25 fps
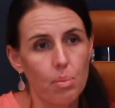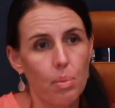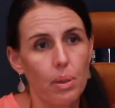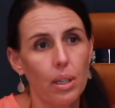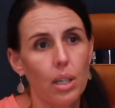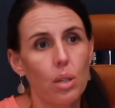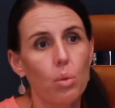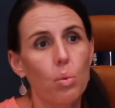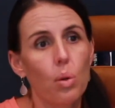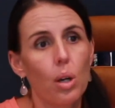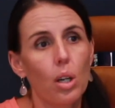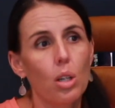but
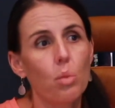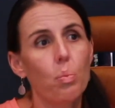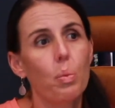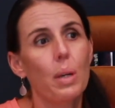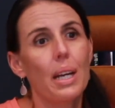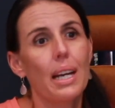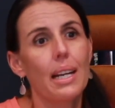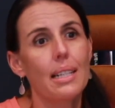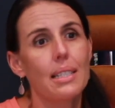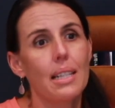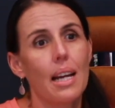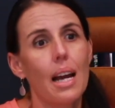it won't
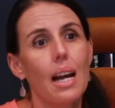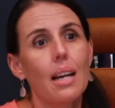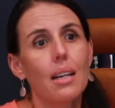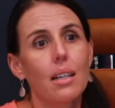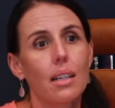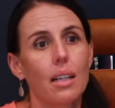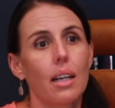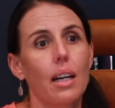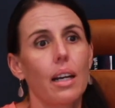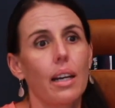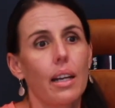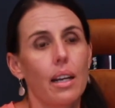be as
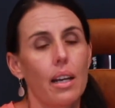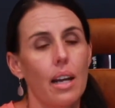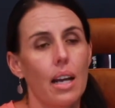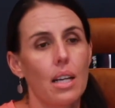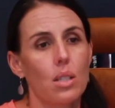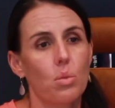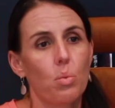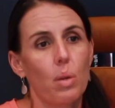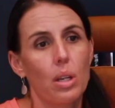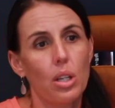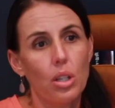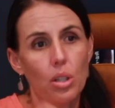unclear
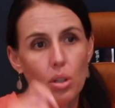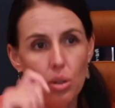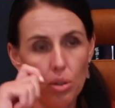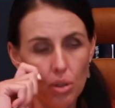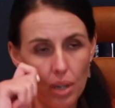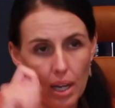as when you